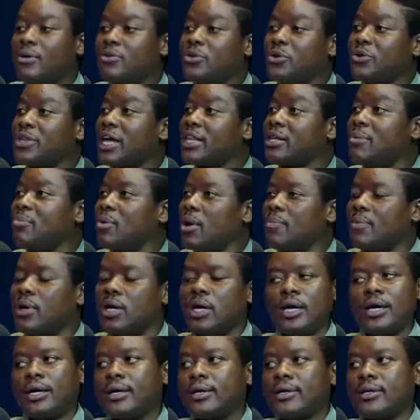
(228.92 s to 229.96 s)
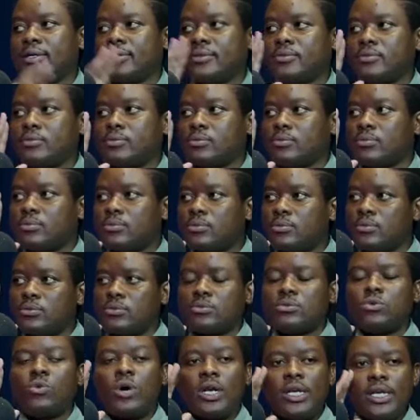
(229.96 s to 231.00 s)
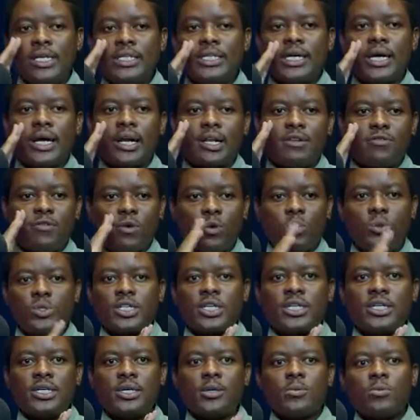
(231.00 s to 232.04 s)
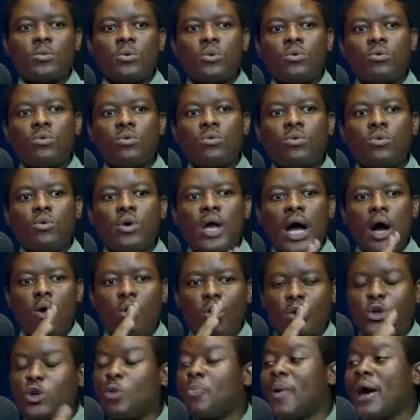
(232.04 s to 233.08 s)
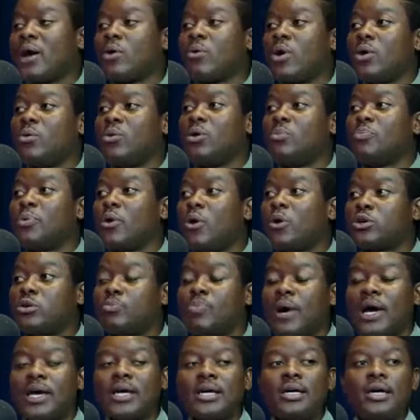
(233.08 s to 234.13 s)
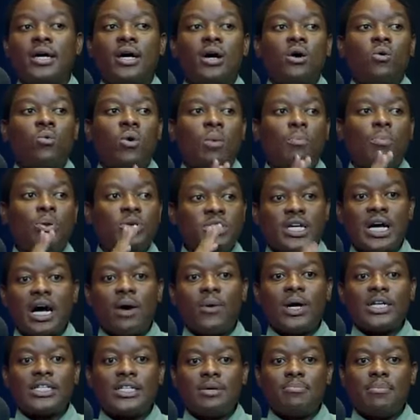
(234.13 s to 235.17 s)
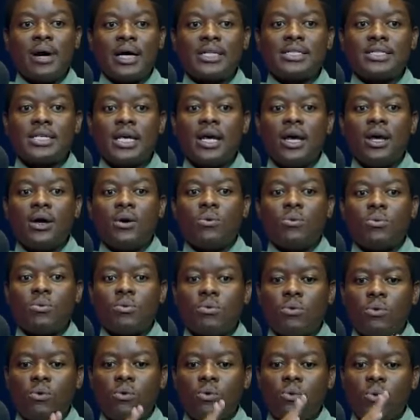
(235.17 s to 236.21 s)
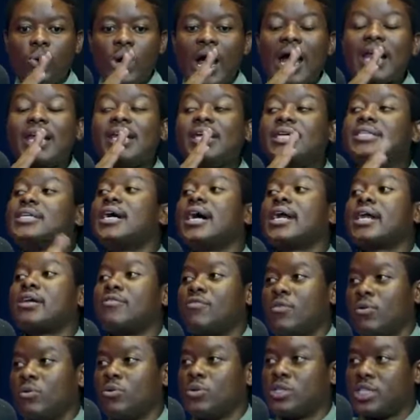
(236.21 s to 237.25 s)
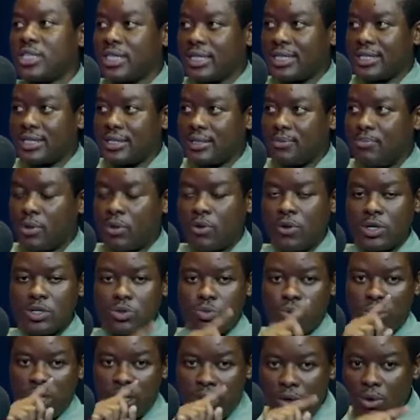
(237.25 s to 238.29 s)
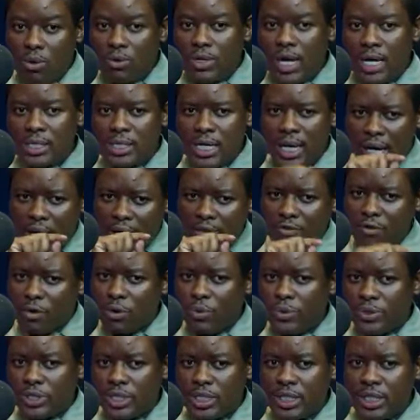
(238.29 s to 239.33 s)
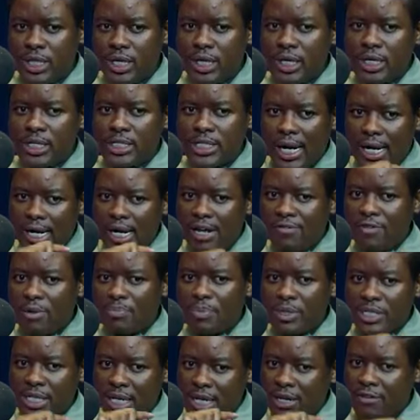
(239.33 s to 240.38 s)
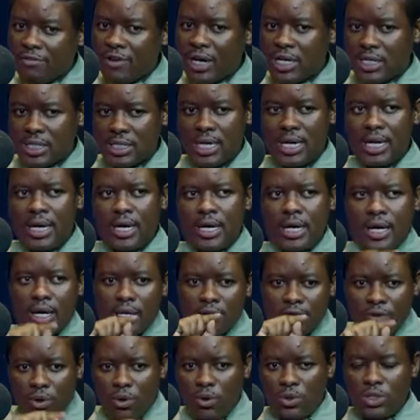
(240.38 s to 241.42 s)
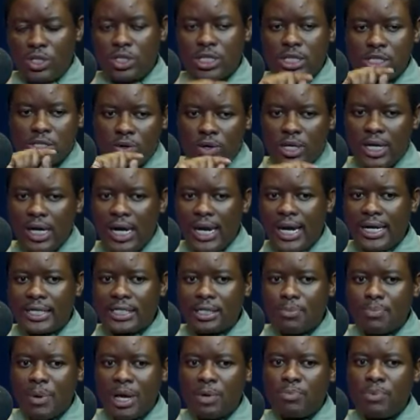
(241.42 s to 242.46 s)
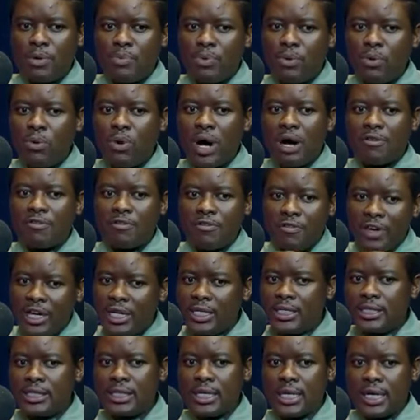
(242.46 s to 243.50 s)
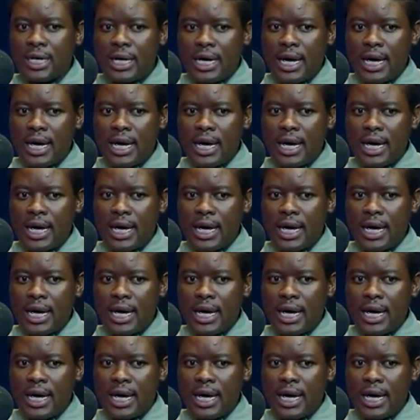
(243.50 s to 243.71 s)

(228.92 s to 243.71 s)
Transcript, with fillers: youth unemployment. We're leading a revolution. We are occupying where we'll be occupying. We're putting our demands. We are leading a revolution. Because we know that a revolution shall never be televised. A revolution is not led by people who are failed